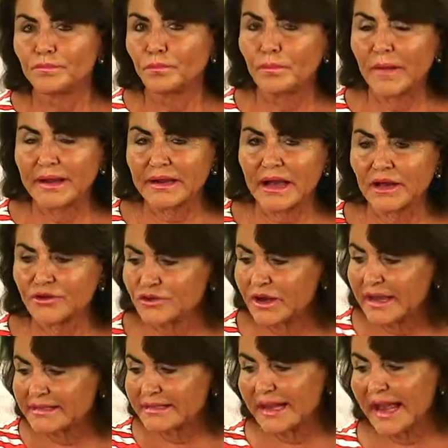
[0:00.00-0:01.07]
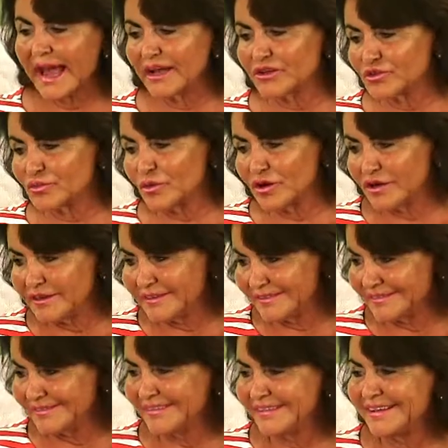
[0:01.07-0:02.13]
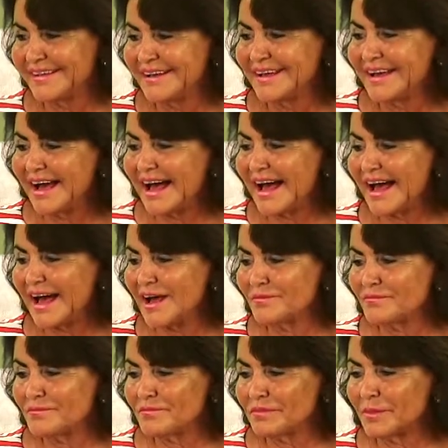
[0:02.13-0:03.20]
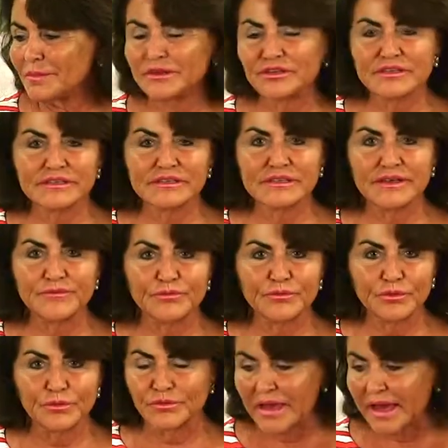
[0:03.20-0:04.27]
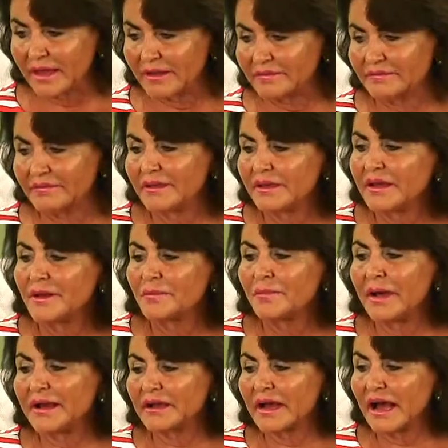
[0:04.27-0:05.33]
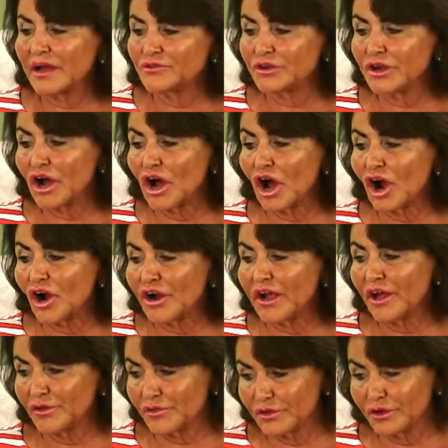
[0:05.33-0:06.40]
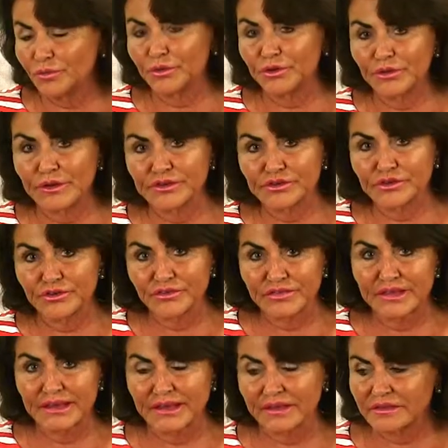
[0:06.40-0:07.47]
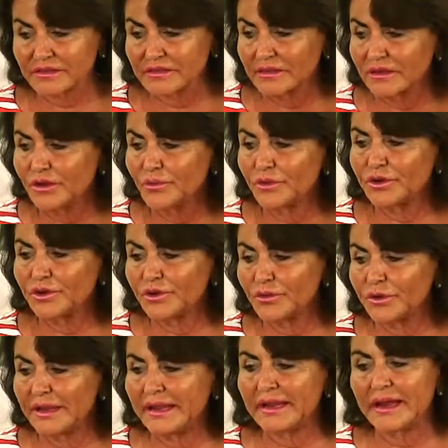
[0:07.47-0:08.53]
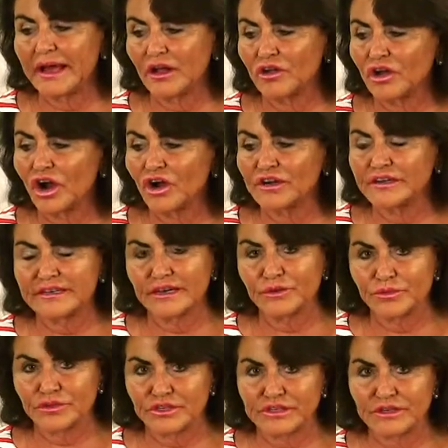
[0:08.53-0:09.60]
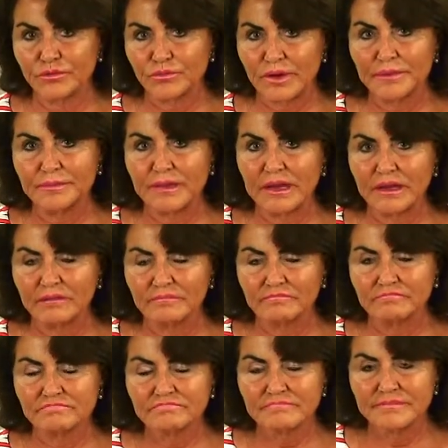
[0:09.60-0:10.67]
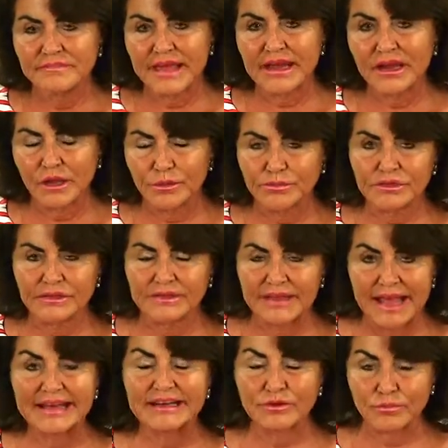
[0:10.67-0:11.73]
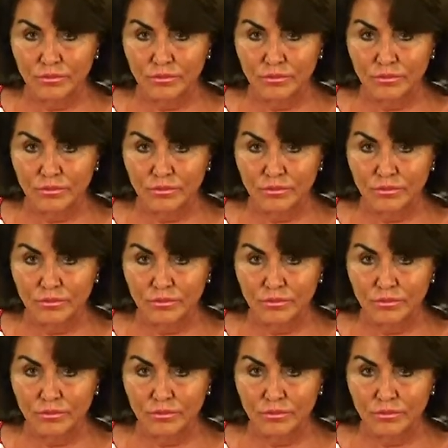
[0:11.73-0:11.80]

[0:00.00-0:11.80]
mitochondria as a catchword, um, let me just sift through that. Mitochondria are healthier when you eat certain things. When you eat L-carnitine, which is in red meat, that helps. That